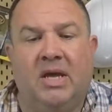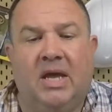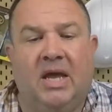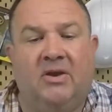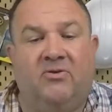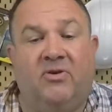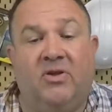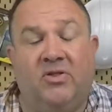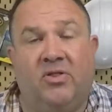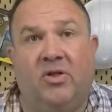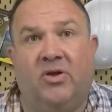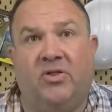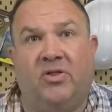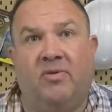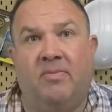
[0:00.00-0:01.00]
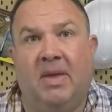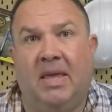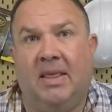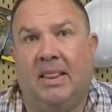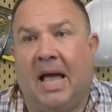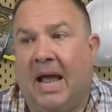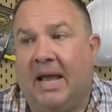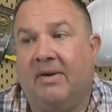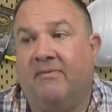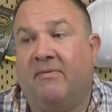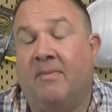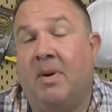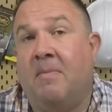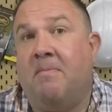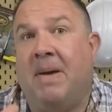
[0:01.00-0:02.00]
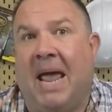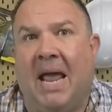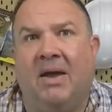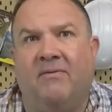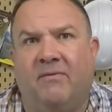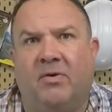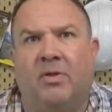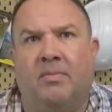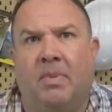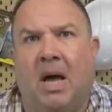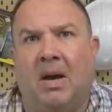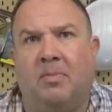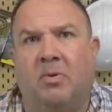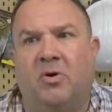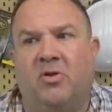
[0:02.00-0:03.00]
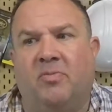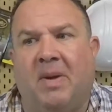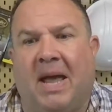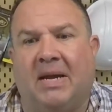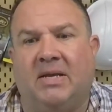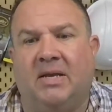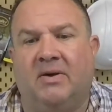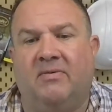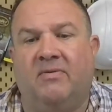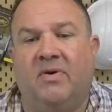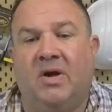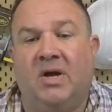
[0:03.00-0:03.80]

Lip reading: It just looks to me like, from a bang for the buck perspective,